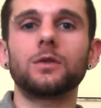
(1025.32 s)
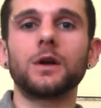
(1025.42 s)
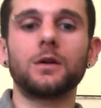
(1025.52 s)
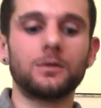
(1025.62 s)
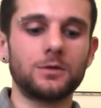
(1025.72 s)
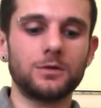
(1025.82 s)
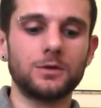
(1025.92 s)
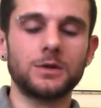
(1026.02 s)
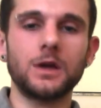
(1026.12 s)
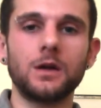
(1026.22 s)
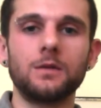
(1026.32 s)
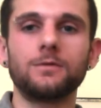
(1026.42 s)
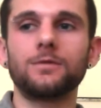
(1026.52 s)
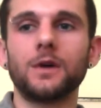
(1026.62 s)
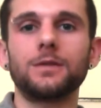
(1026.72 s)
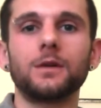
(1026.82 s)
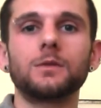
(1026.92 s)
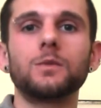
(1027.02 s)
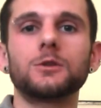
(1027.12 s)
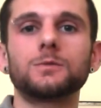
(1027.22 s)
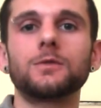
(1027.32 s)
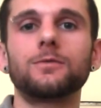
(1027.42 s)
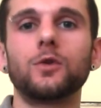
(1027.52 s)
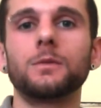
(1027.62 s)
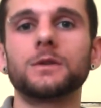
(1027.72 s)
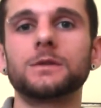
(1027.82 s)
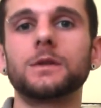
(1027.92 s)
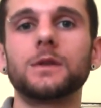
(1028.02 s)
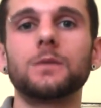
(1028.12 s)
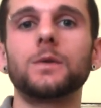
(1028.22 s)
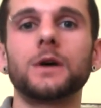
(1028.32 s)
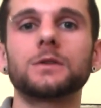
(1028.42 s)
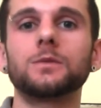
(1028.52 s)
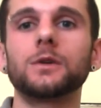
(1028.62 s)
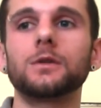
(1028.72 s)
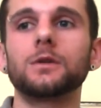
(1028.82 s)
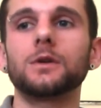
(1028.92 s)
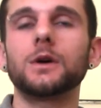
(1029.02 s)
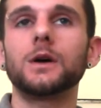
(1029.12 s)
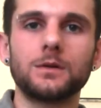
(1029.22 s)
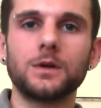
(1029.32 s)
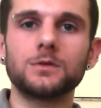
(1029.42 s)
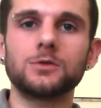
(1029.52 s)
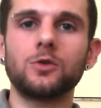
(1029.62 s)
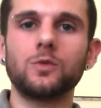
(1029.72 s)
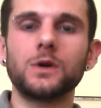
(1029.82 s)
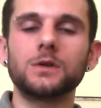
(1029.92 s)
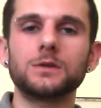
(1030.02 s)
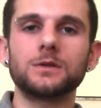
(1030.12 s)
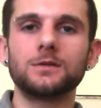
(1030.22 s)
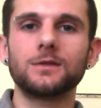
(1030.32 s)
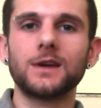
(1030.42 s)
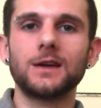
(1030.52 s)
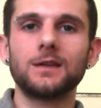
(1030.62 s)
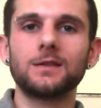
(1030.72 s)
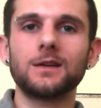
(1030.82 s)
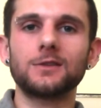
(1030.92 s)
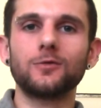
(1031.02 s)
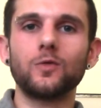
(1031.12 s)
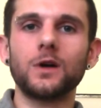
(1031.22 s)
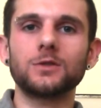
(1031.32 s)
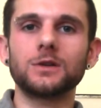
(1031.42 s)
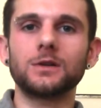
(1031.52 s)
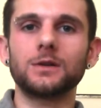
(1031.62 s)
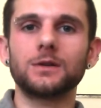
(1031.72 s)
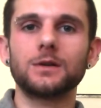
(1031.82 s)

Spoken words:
character just gave, I think, the best performance that they possibly could. As always, thanks for watching.